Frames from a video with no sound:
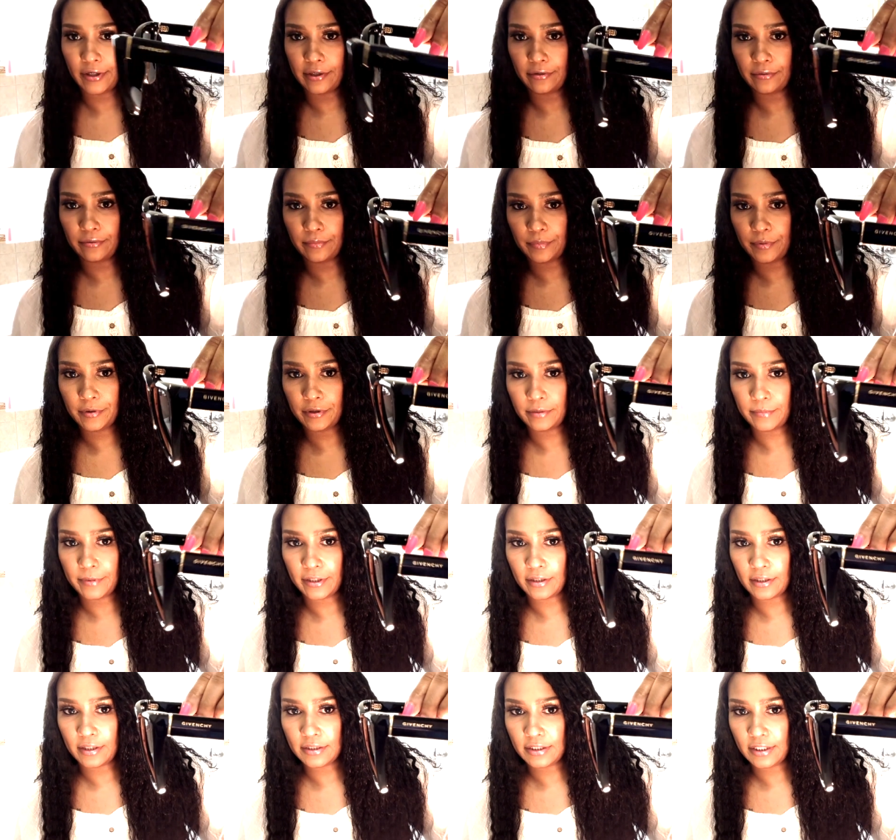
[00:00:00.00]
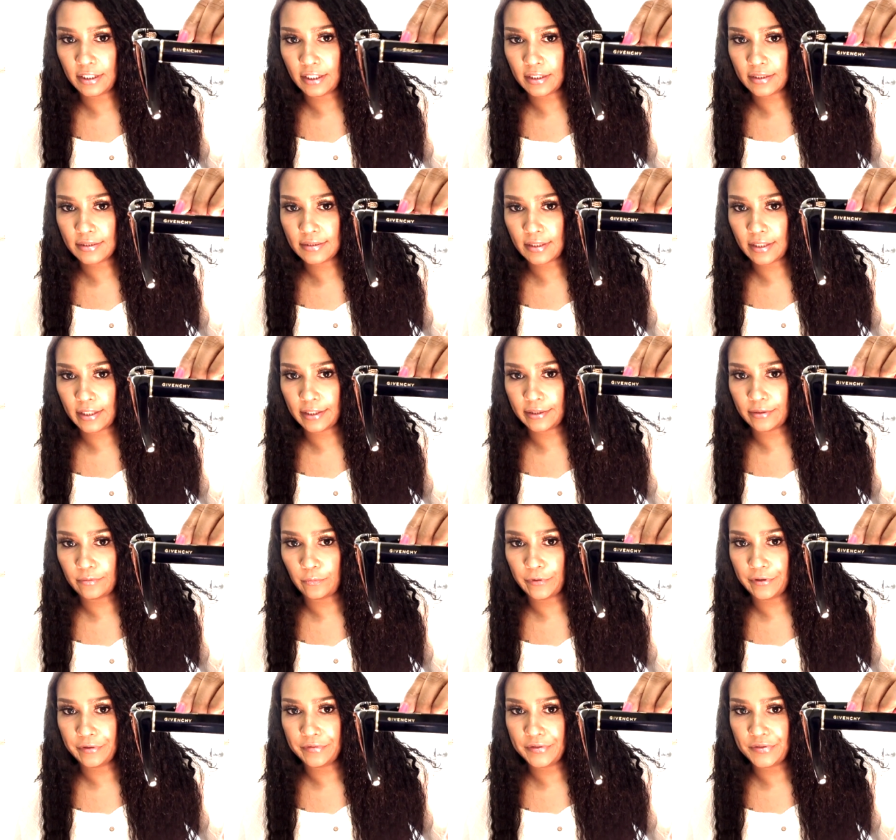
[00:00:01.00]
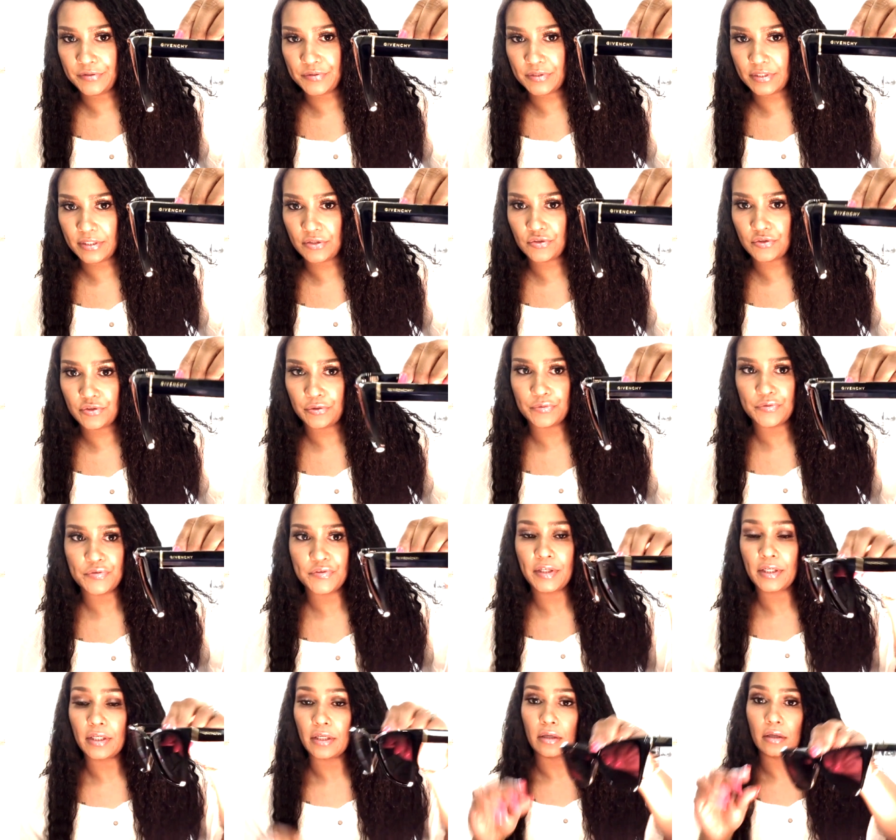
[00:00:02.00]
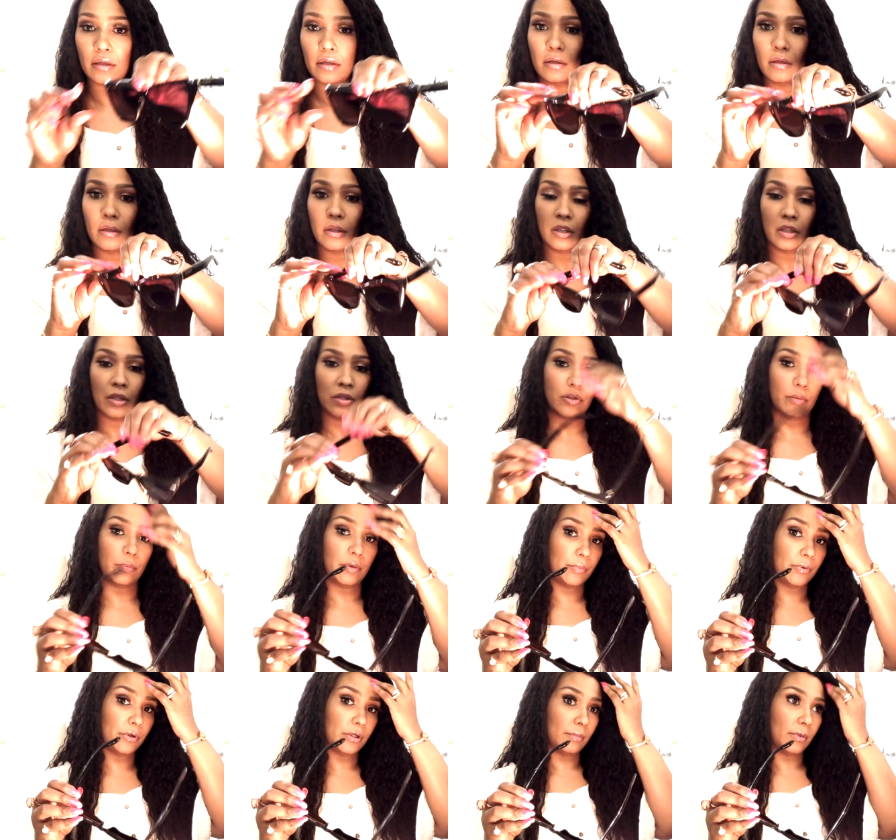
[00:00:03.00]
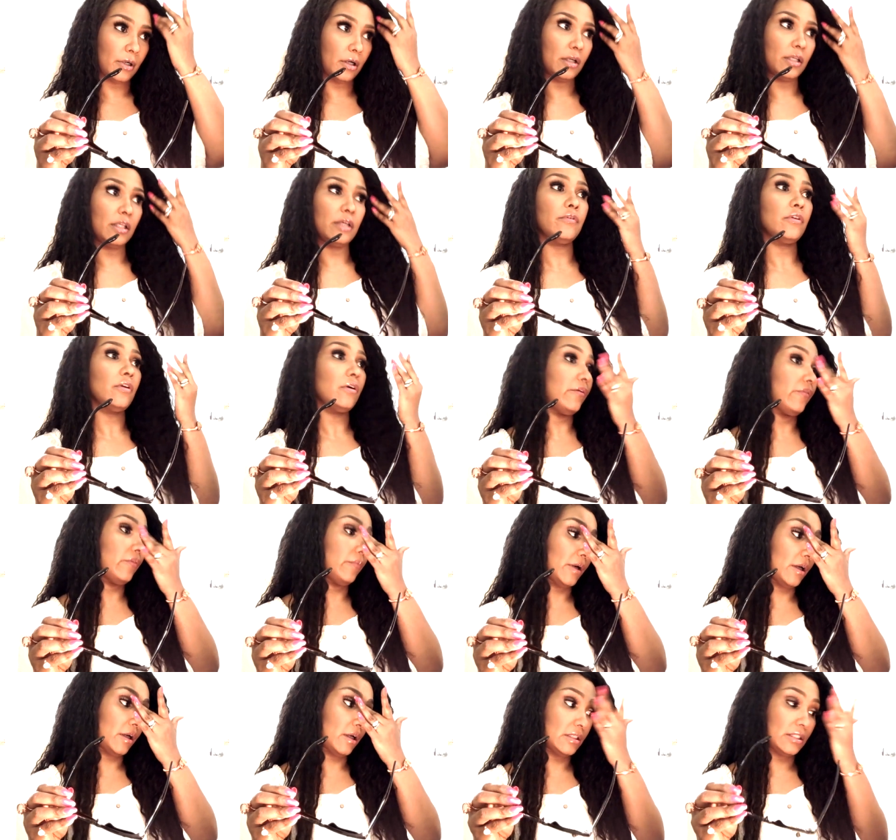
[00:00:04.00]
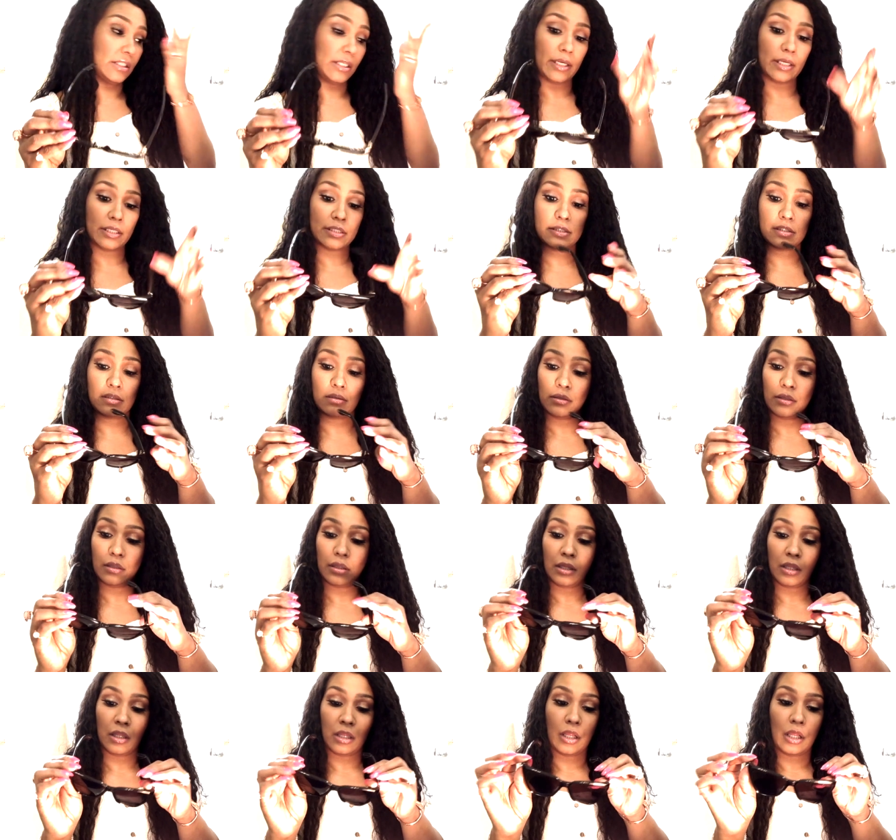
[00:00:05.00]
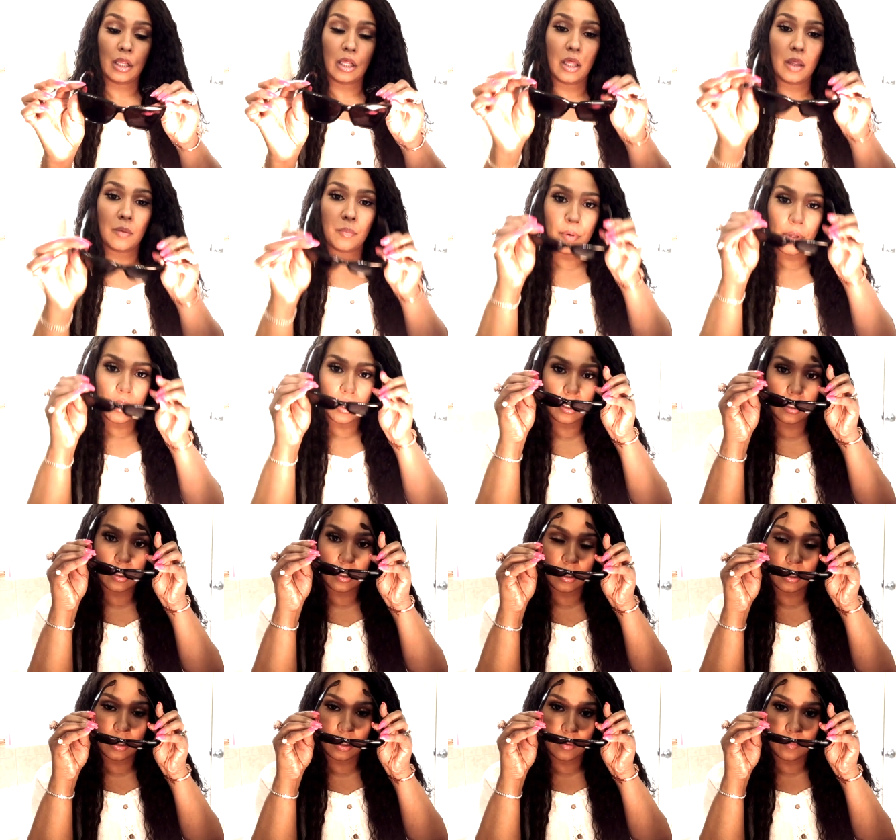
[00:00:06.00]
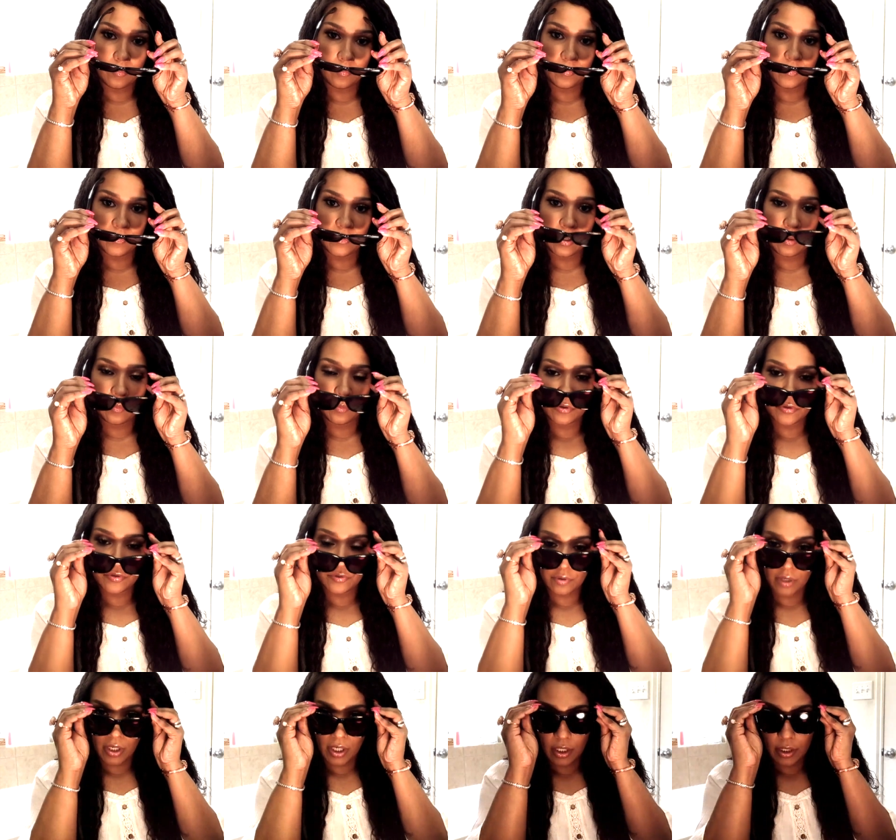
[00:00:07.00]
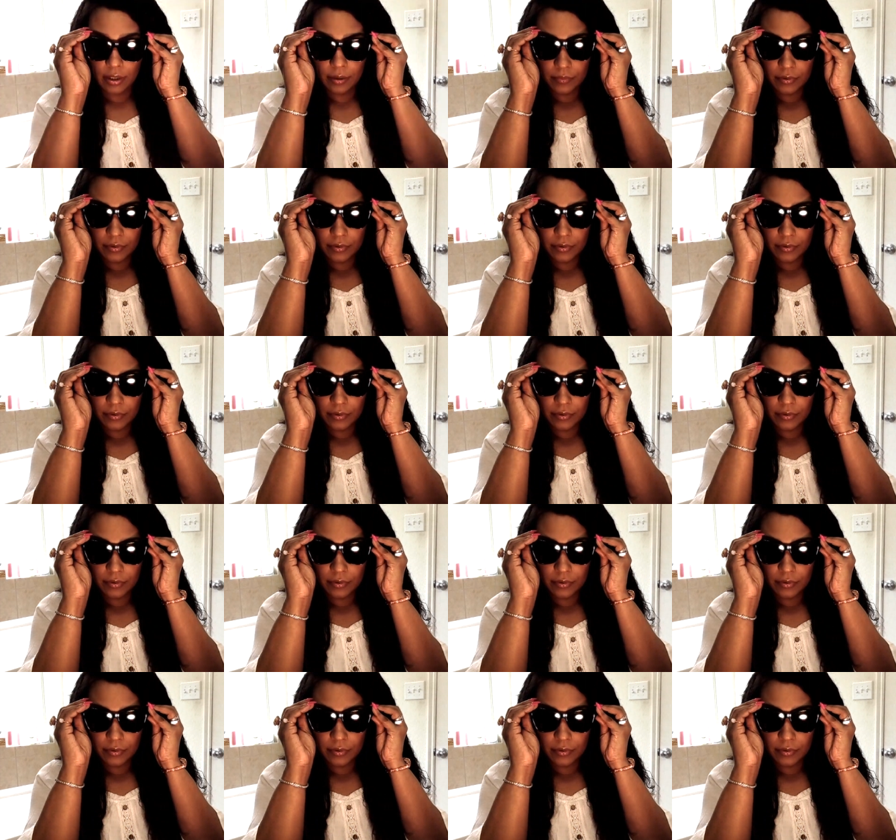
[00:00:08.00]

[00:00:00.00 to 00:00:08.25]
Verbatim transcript: I don't put on my contacts, I can wear these and still see. I'm going to put them on even though I have on my contacts but um, they're prescribed.